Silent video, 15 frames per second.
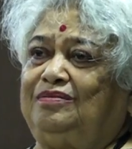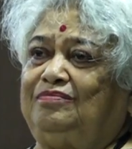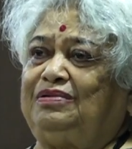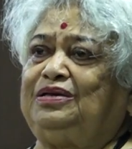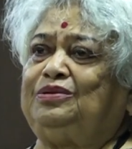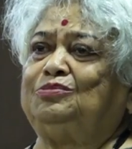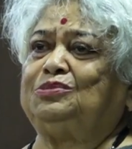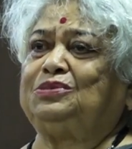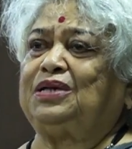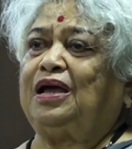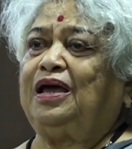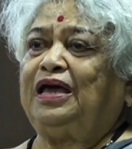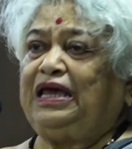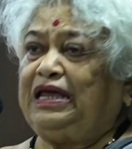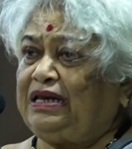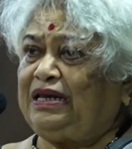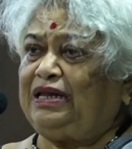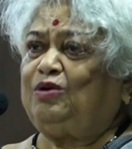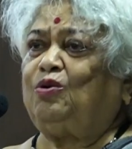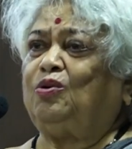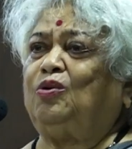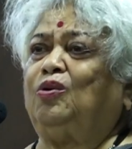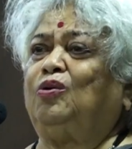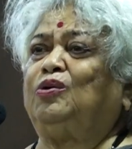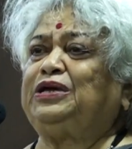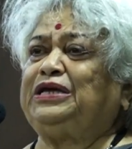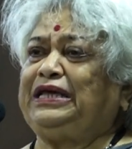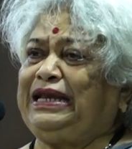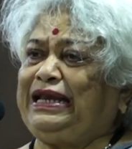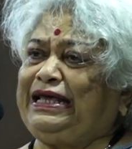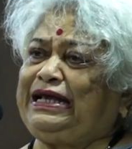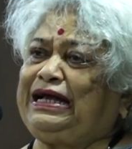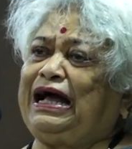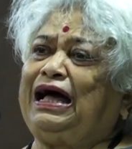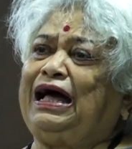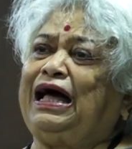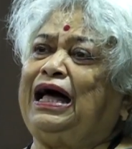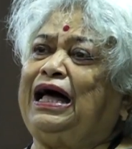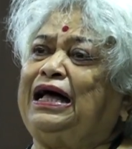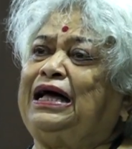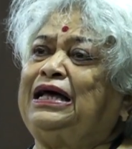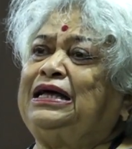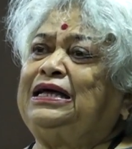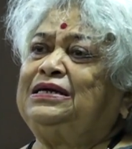We use indigo, hilika,